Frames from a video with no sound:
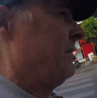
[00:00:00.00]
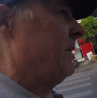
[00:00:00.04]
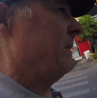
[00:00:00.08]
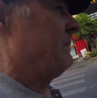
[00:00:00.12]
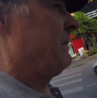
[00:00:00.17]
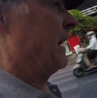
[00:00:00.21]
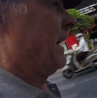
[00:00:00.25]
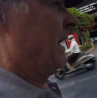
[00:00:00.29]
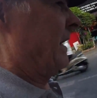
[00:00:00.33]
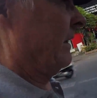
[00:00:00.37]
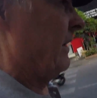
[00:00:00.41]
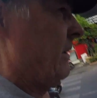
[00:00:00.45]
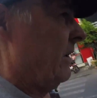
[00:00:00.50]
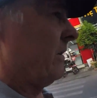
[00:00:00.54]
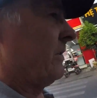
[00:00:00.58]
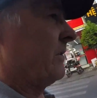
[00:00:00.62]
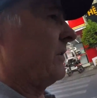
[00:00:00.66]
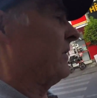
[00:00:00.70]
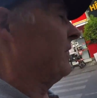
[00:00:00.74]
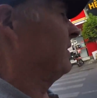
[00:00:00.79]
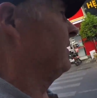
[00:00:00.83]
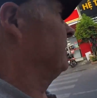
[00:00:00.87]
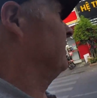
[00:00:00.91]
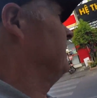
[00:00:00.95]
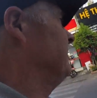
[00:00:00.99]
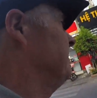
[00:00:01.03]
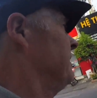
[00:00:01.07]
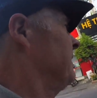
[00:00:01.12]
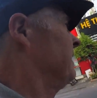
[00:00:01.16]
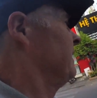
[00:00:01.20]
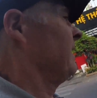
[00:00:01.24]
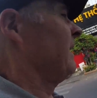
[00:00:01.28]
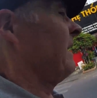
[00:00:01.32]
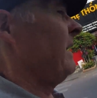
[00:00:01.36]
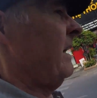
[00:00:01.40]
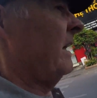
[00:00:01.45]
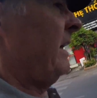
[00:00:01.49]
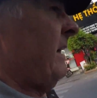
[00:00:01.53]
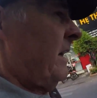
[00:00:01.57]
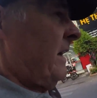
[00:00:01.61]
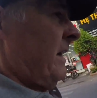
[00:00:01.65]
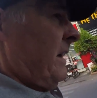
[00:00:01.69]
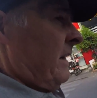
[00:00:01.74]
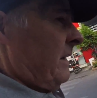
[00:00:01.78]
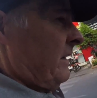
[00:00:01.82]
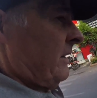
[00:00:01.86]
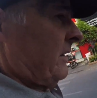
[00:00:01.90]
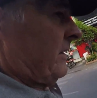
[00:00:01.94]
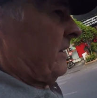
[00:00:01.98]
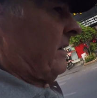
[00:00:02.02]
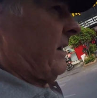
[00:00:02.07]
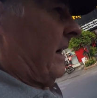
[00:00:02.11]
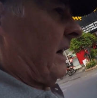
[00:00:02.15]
you money long term. So